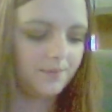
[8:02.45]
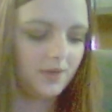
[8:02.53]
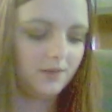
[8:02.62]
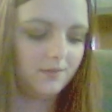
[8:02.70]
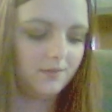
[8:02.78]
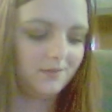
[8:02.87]

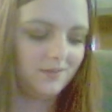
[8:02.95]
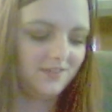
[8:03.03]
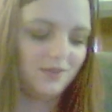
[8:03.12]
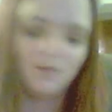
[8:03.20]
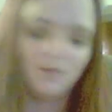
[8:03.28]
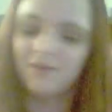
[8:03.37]
I
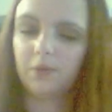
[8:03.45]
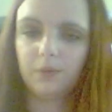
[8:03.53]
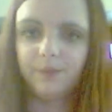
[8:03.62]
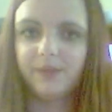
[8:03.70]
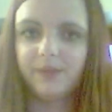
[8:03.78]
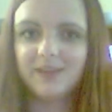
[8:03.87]
just knew if they were
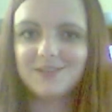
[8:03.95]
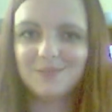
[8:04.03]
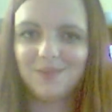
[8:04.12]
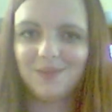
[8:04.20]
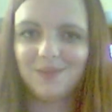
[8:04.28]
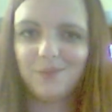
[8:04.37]
related
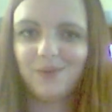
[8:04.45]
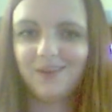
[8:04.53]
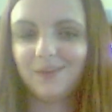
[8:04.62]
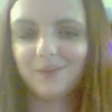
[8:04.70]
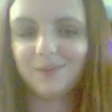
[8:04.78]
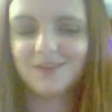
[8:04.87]
to me, they would
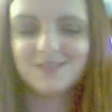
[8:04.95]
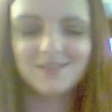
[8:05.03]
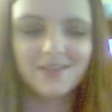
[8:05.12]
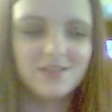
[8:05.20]
anyways.